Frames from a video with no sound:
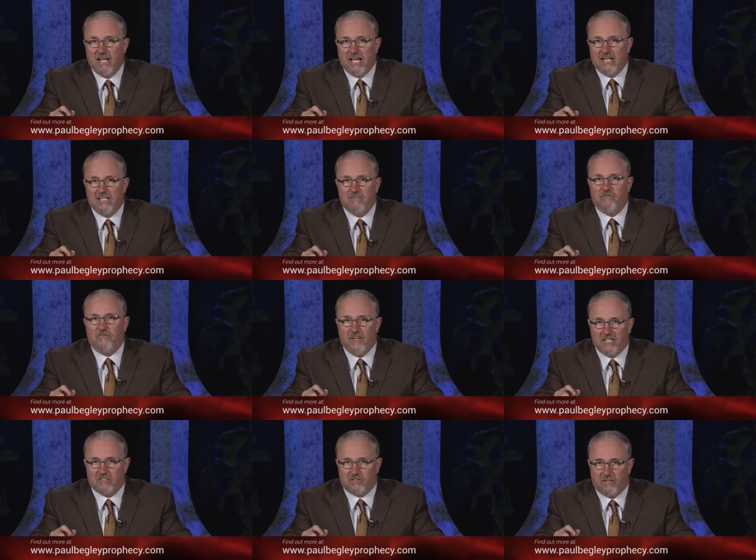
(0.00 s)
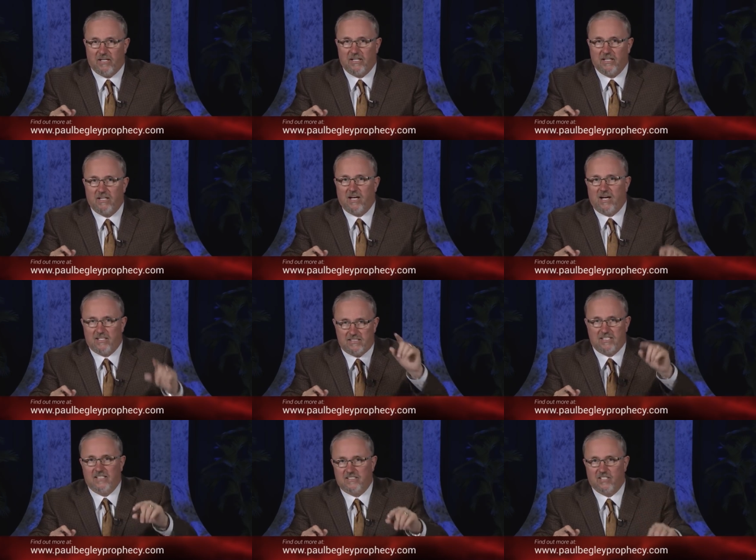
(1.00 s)
And in victory, God
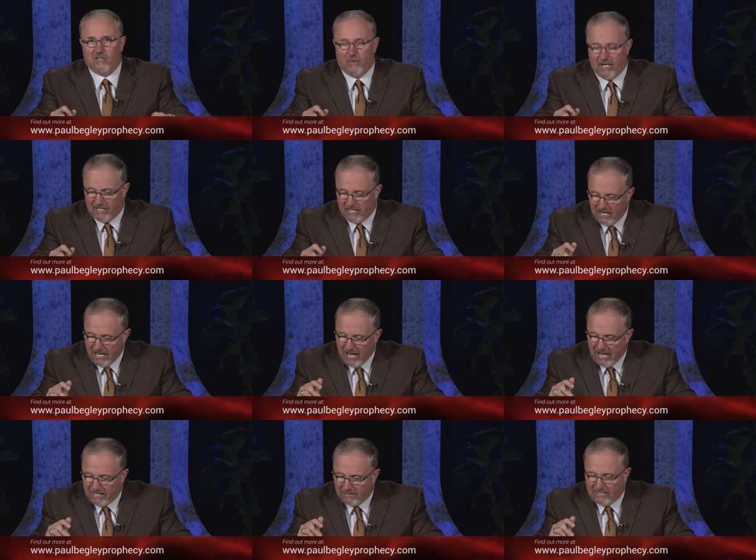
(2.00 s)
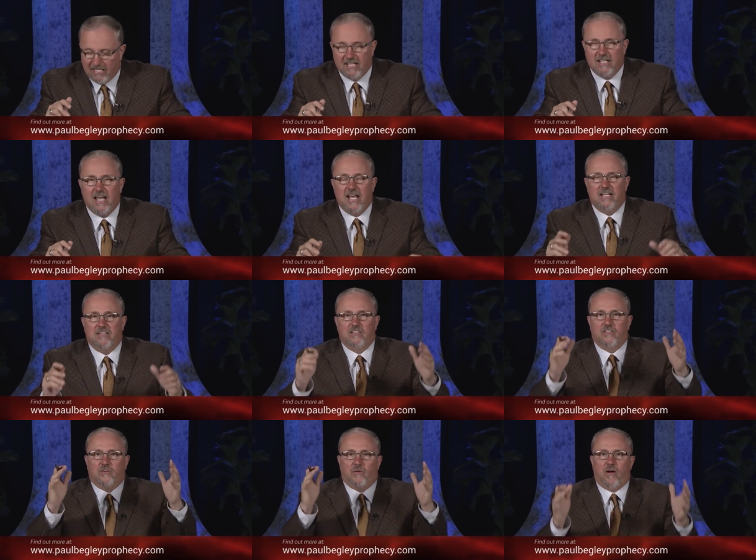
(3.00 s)
sends a quake. And then at the
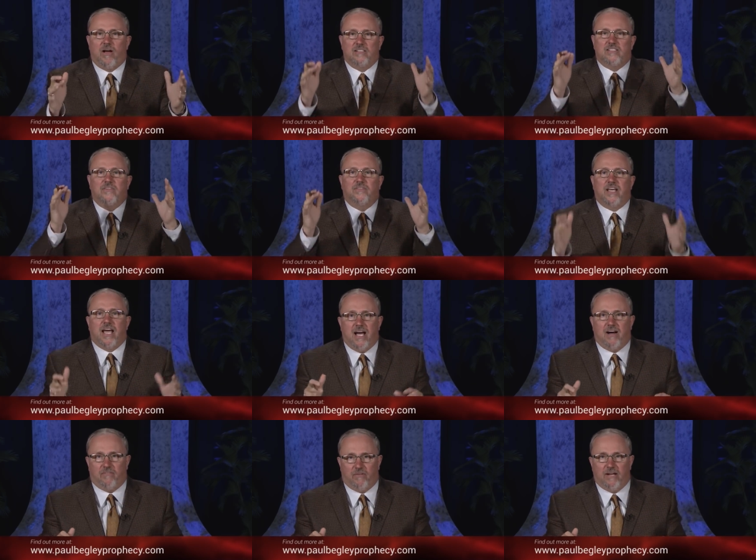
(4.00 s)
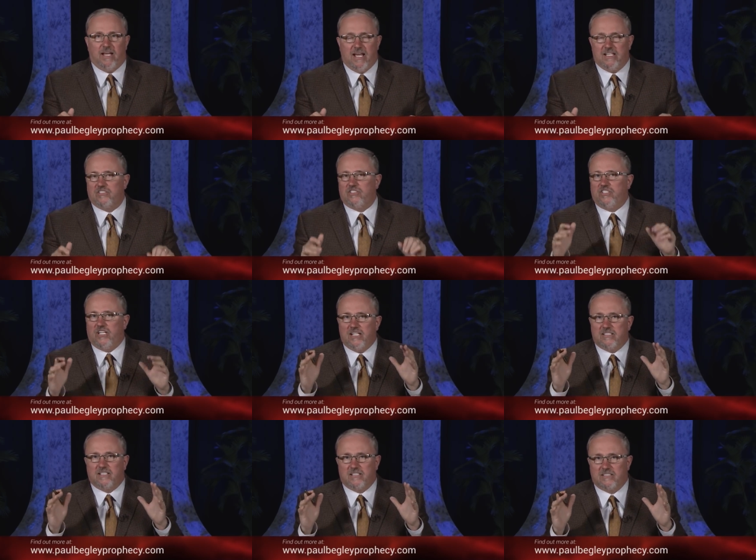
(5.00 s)
cross of Calvary, as
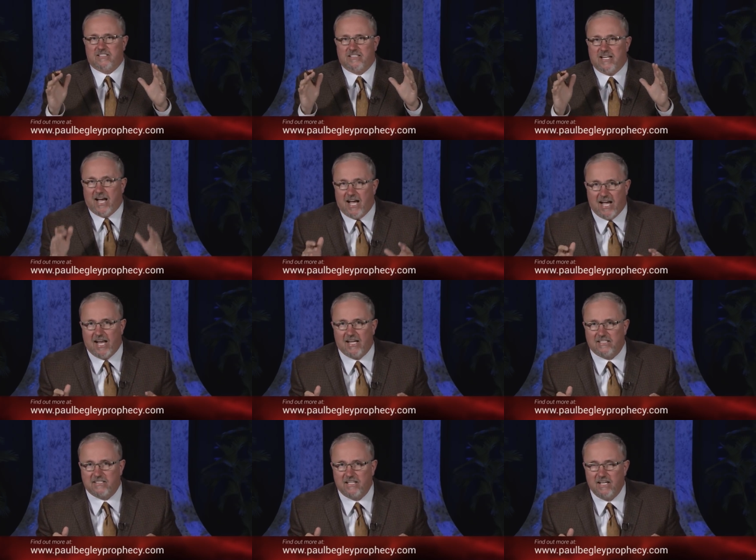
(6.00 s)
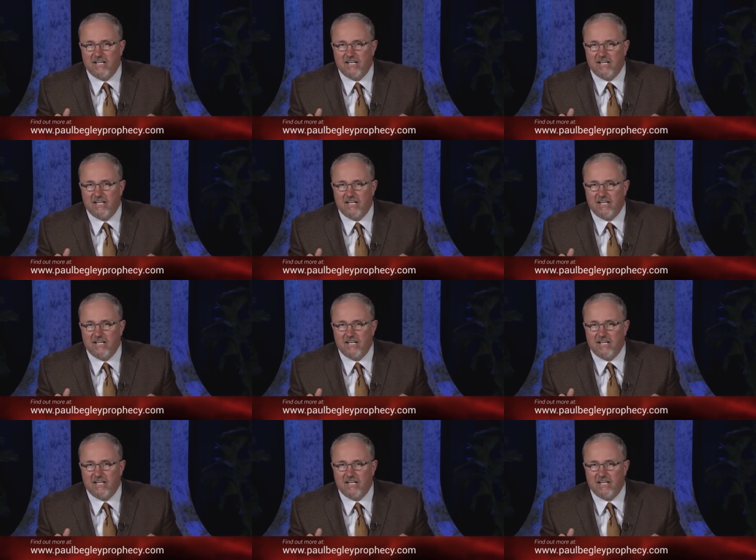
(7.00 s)
Jesus dies,